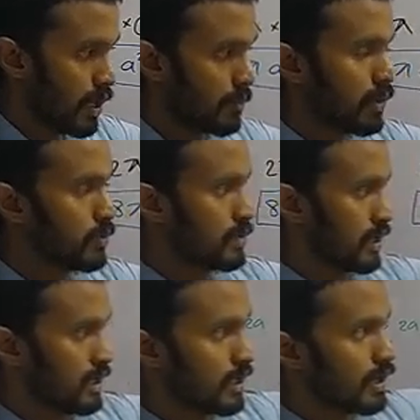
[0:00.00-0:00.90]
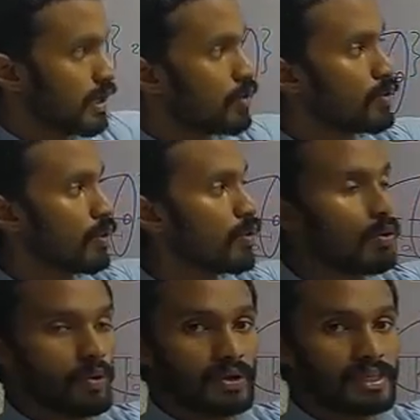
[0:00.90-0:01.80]
and W3 around
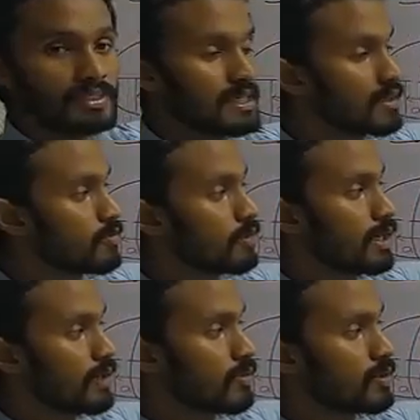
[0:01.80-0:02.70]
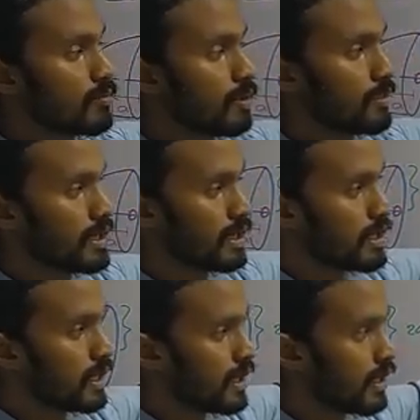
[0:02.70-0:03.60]
O is equal to the
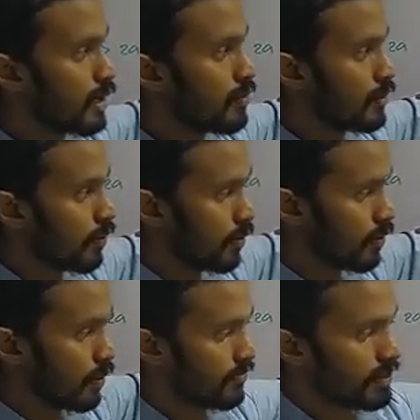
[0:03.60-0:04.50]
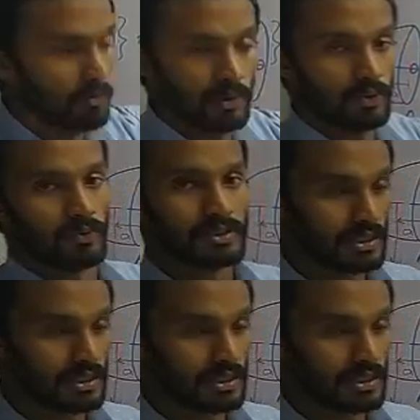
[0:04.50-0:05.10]
moment around O of W,